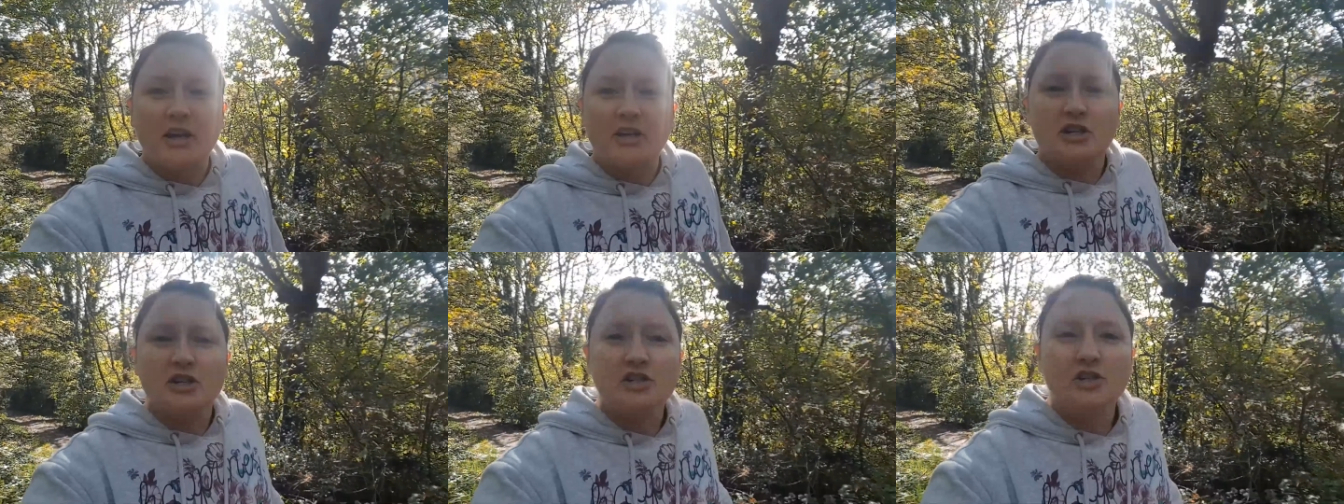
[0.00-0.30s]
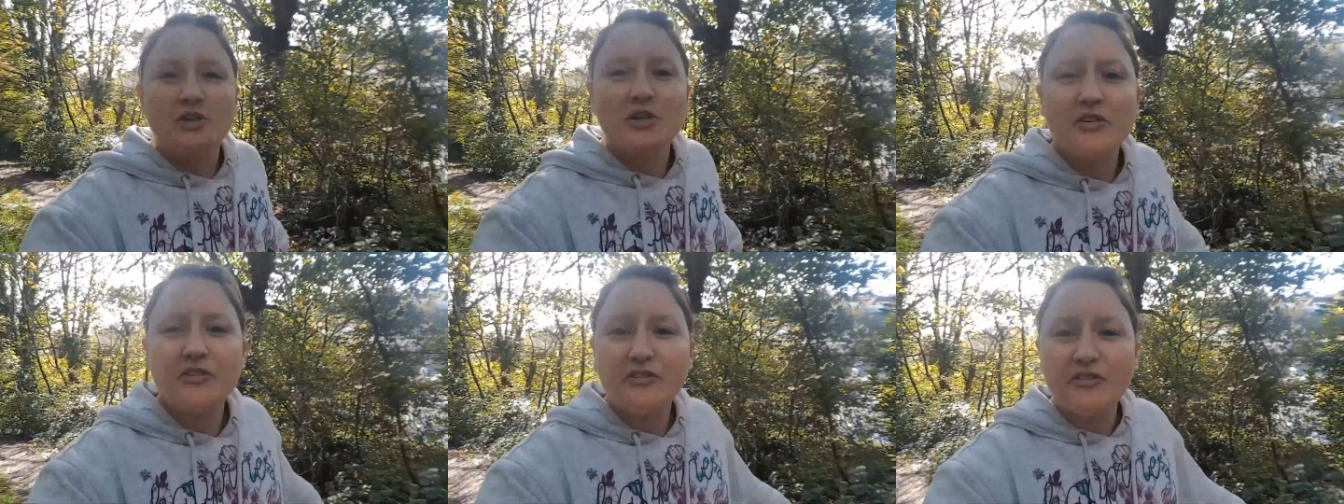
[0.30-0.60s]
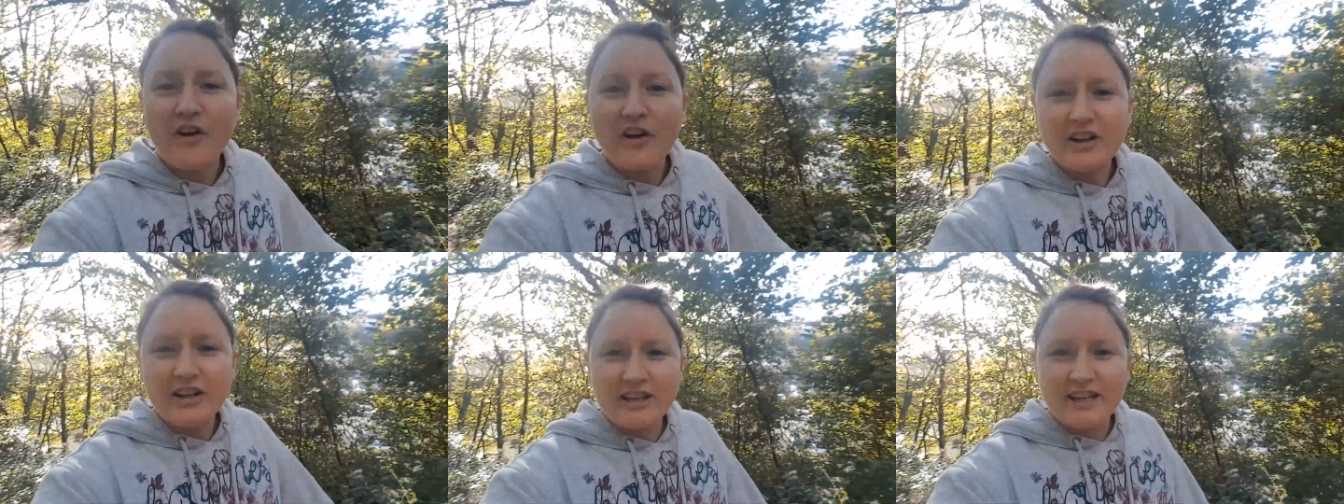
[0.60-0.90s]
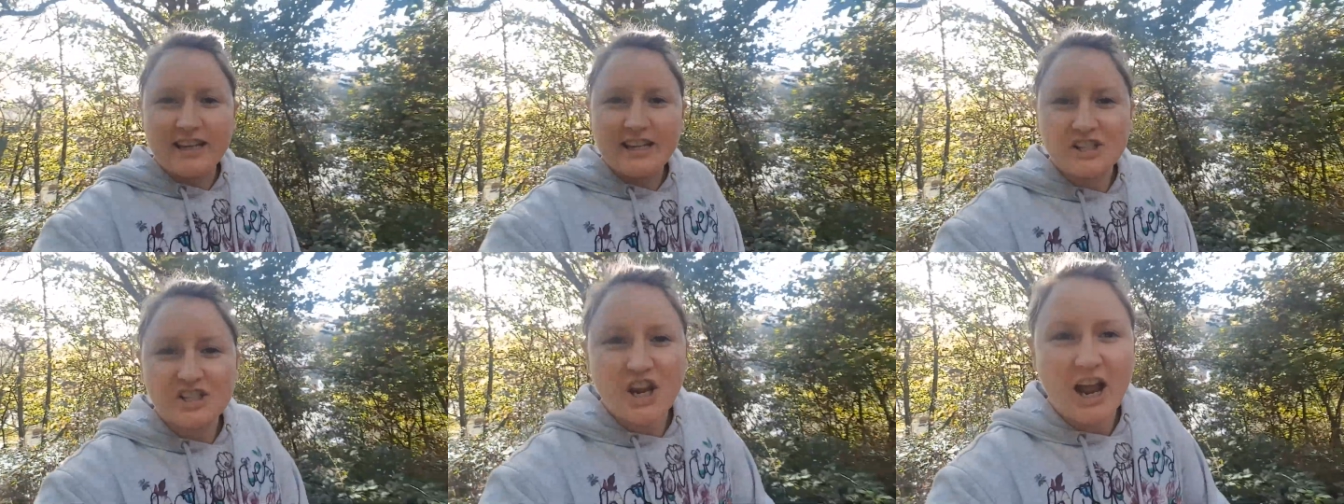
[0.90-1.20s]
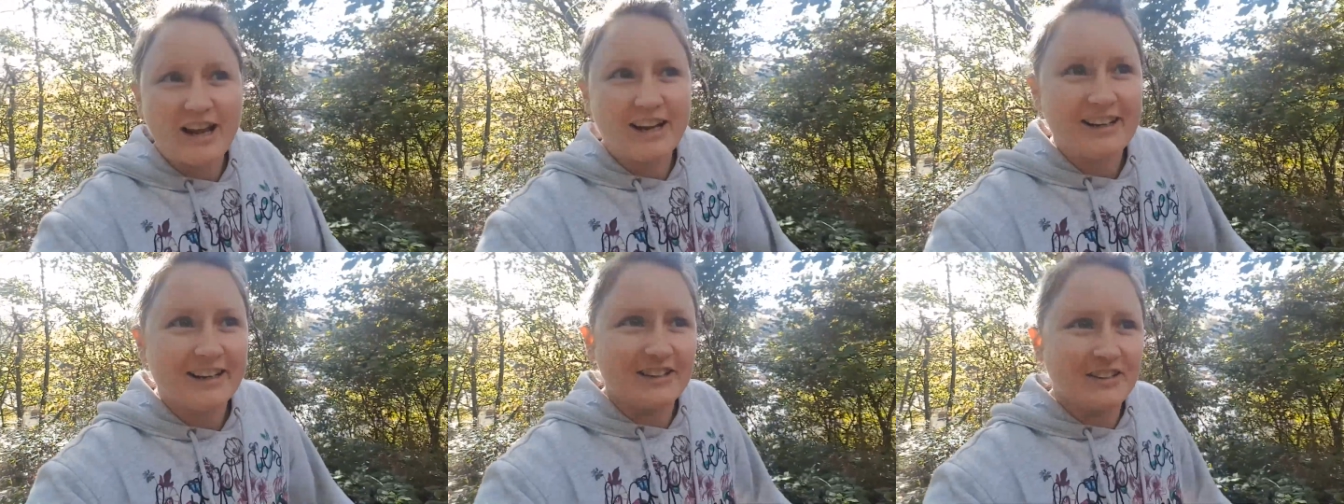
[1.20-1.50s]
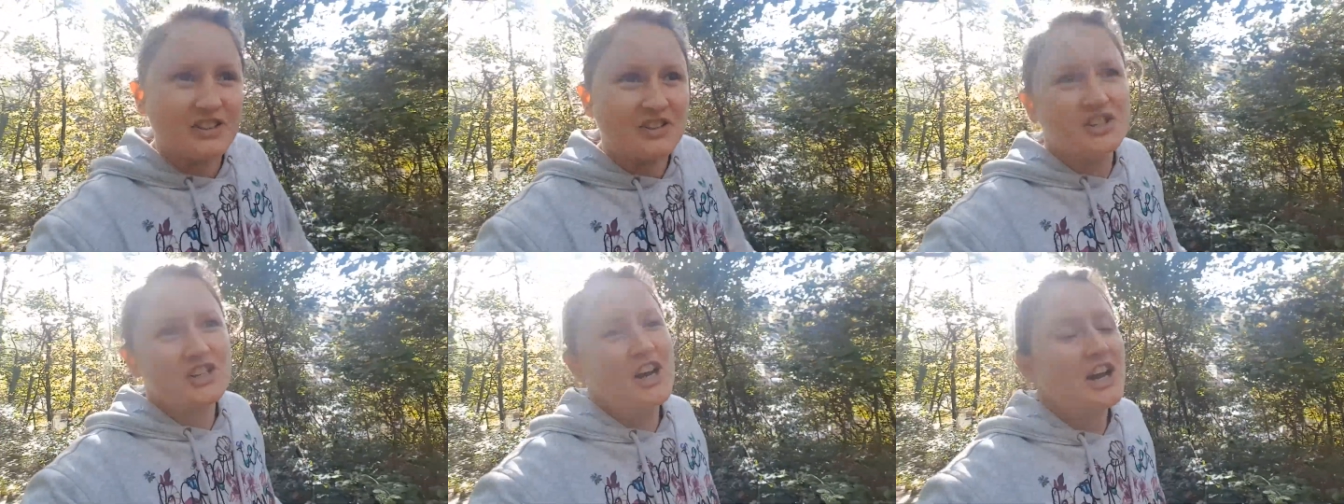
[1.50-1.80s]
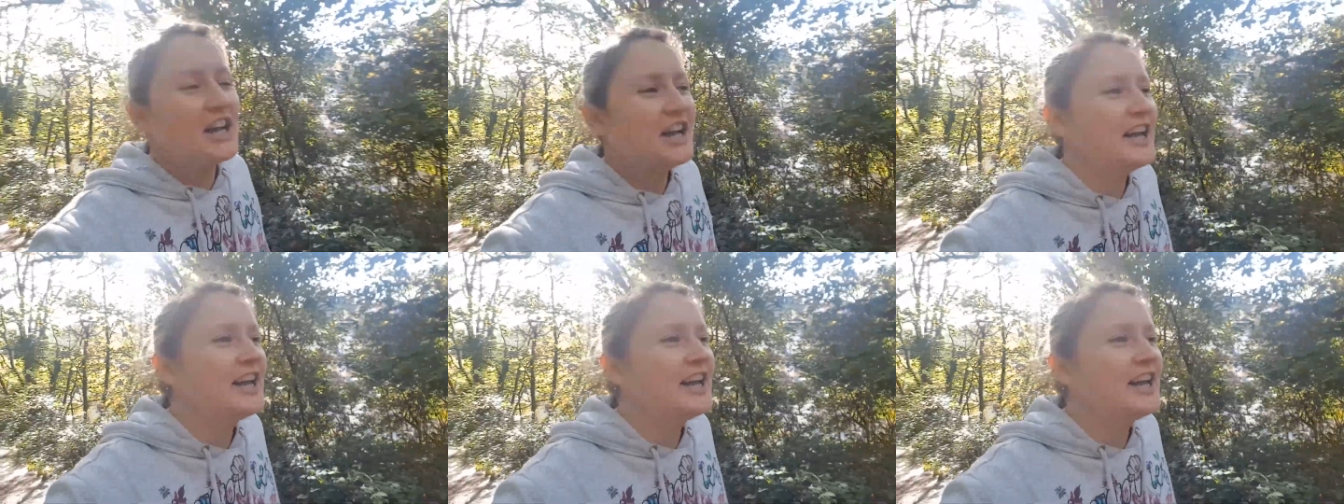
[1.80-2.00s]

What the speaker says: to do the fungi challenge.